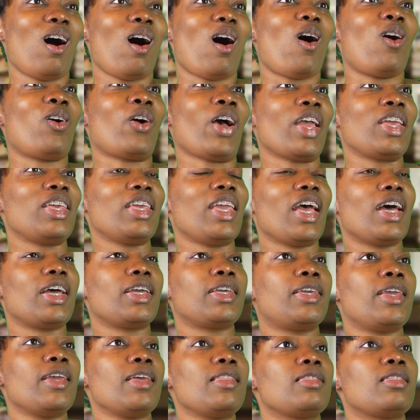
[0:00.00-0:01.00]
Okay, yeah,
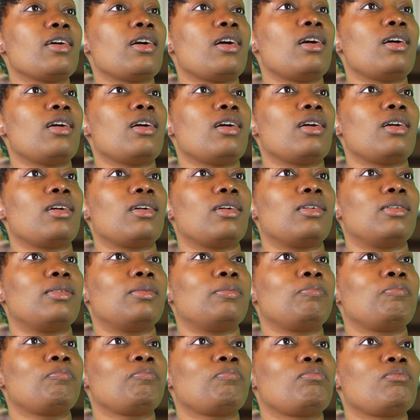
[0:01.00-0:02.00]
get the,
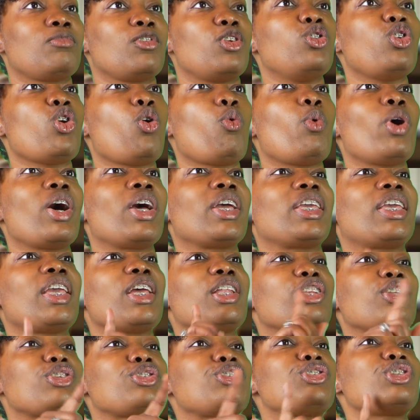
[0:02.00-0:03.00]
you know what?
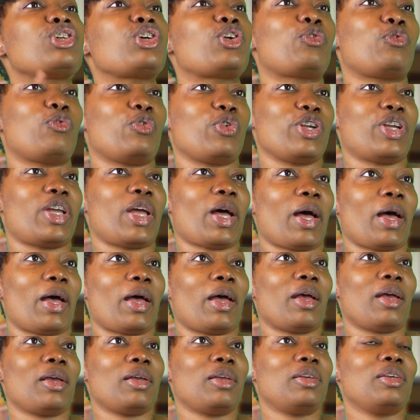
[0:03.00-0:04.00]
Get the sugar-free
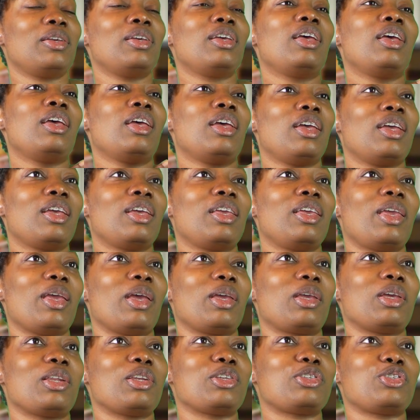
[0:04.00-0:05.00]
kind. Yeah,
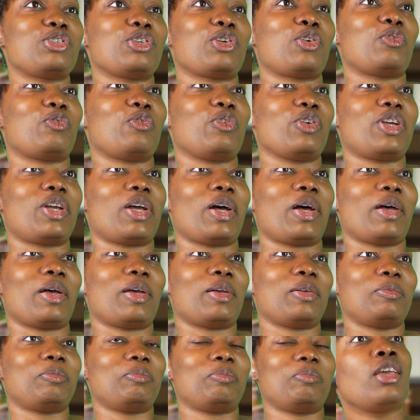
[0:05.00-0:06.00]
get the sugar-free
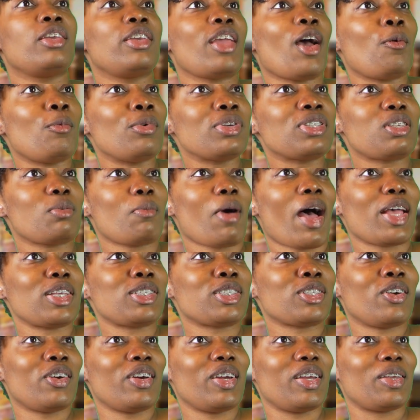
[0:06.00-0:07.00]
kind. Y'all want some ice
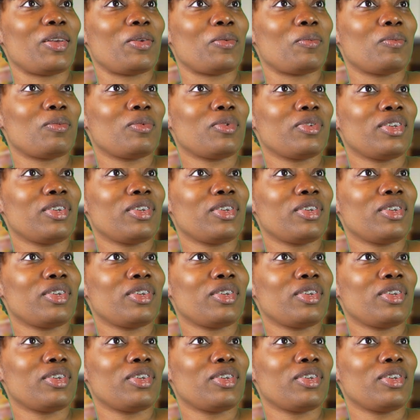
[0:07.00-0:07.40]
cream?